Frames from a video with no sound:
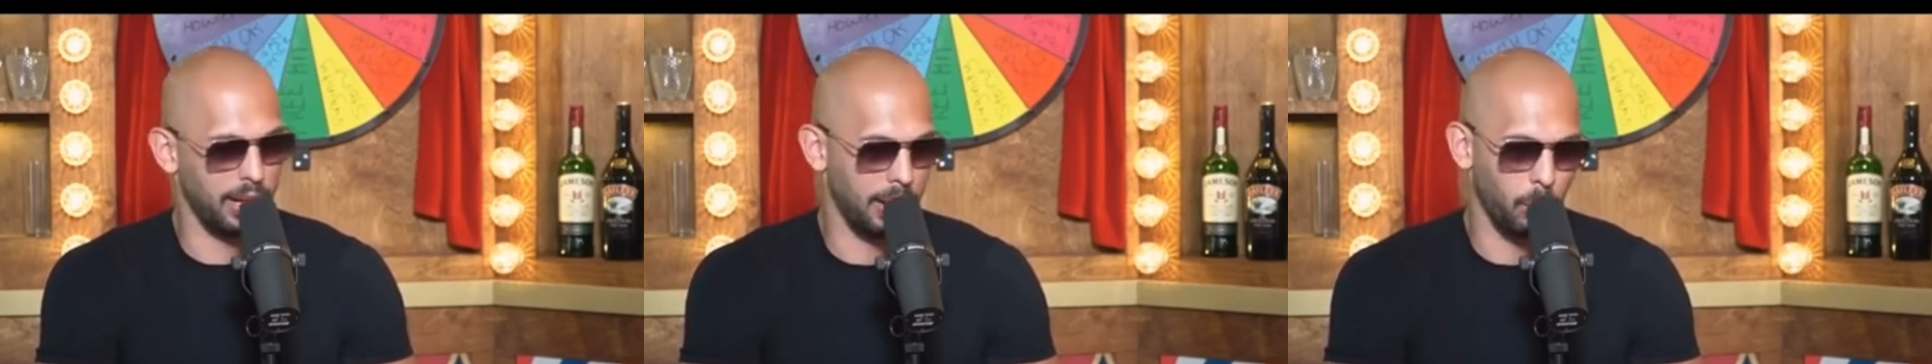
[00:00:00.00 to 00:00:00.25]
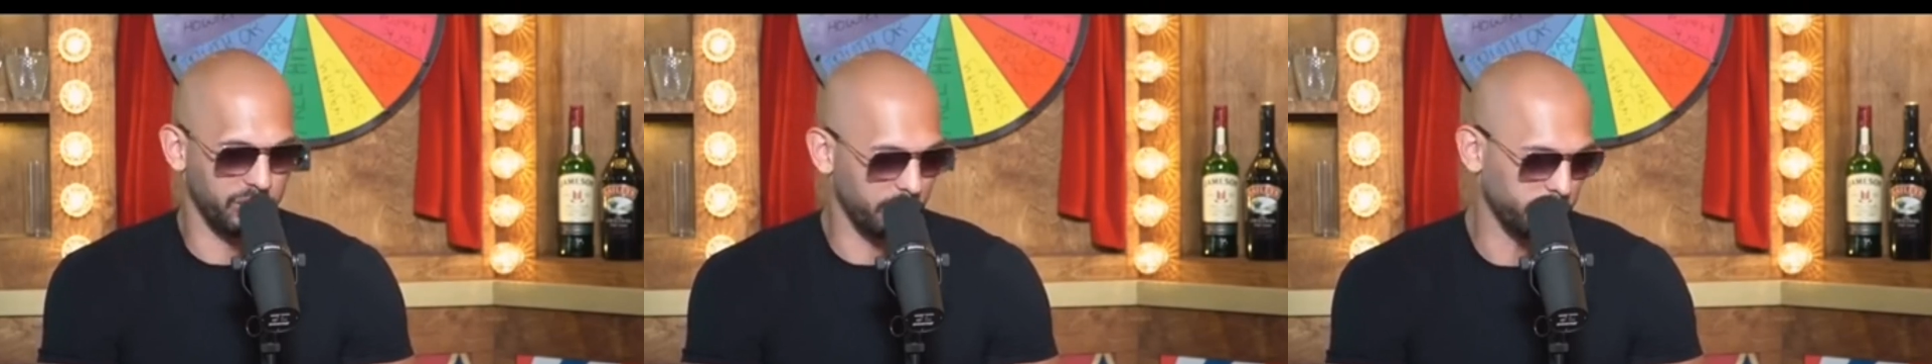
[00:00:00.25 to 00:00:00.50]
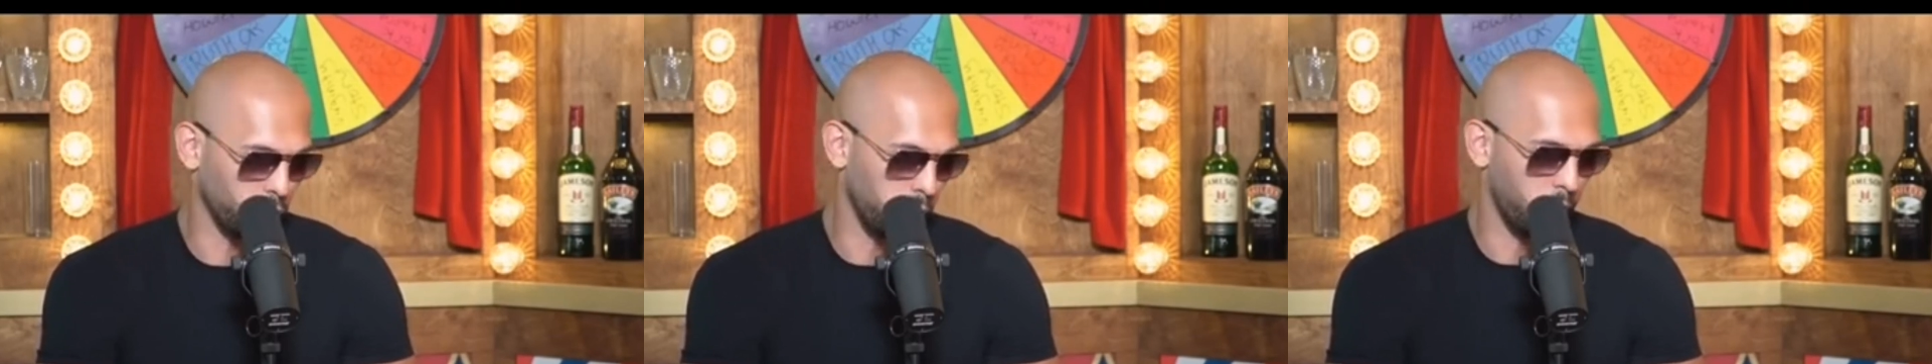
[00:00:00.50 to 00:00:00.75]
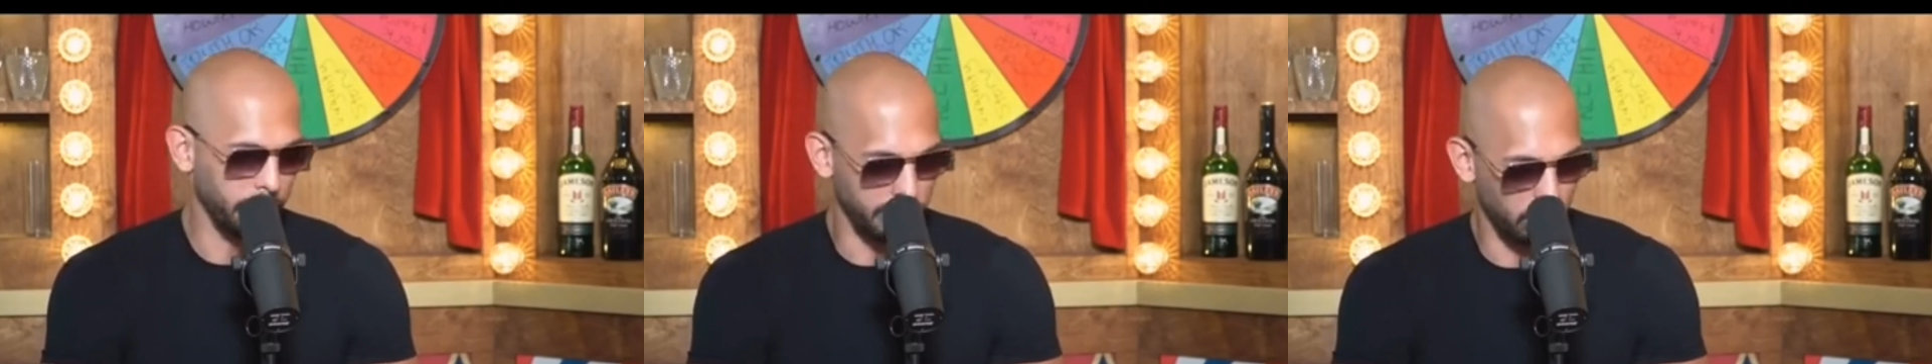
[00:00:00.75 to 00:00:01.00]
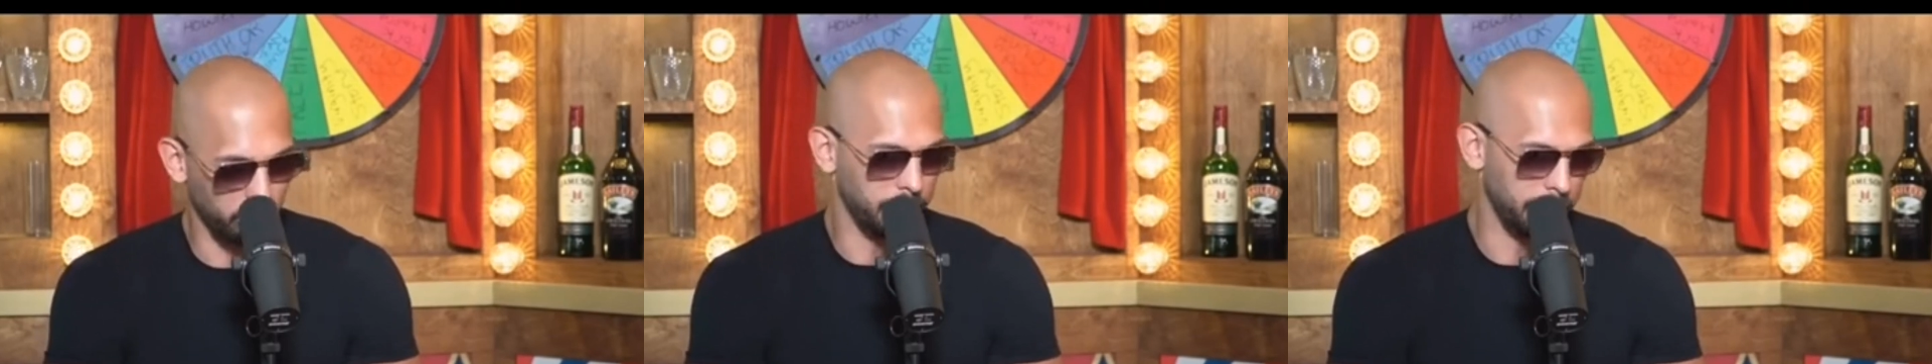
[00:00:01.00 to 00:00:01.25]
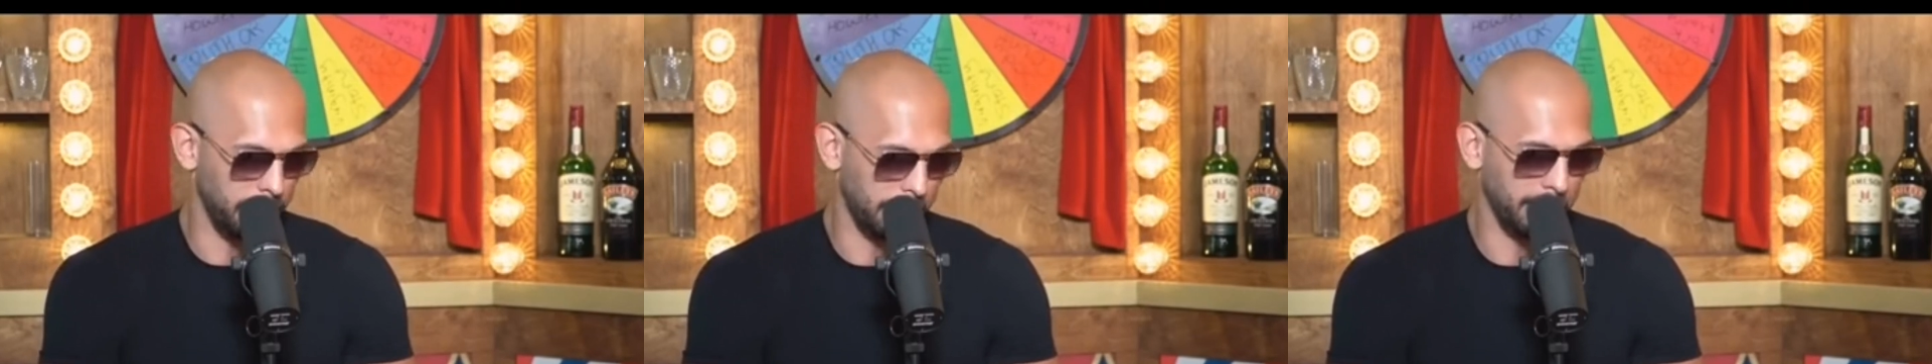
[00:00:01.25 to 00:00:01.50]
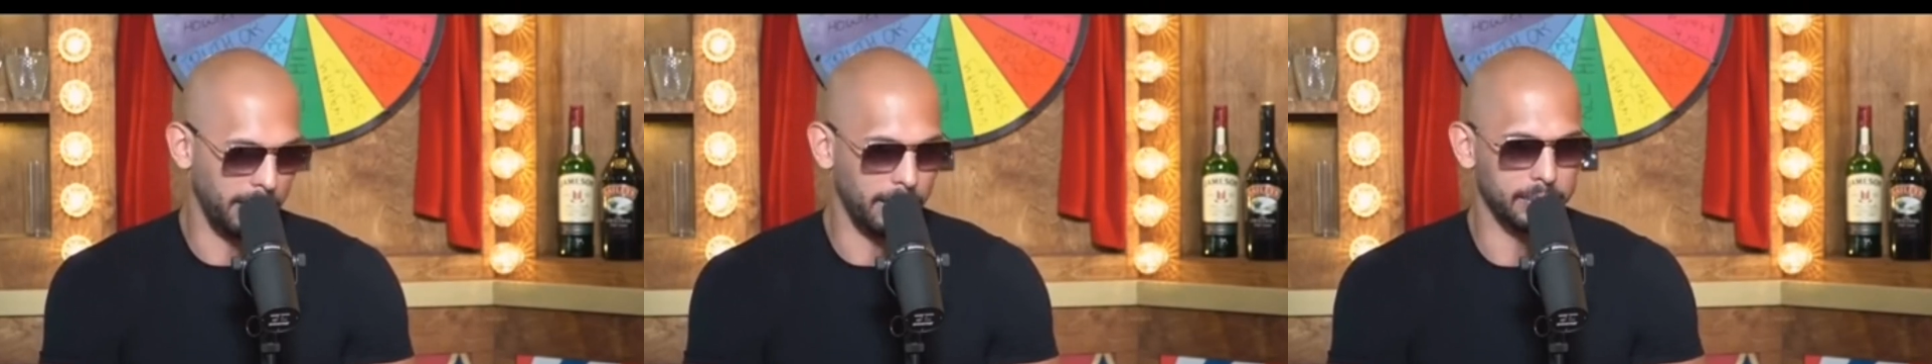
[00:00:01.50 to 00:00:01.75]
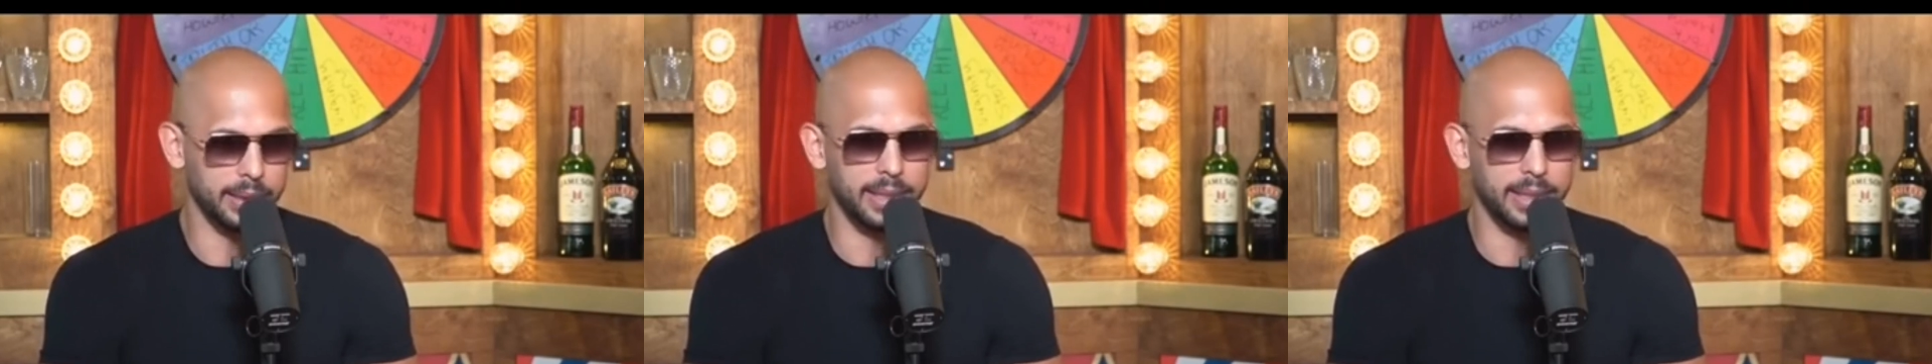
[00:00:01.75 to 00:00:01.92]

I won't tell the story of how he knows them, blah, blah, blah.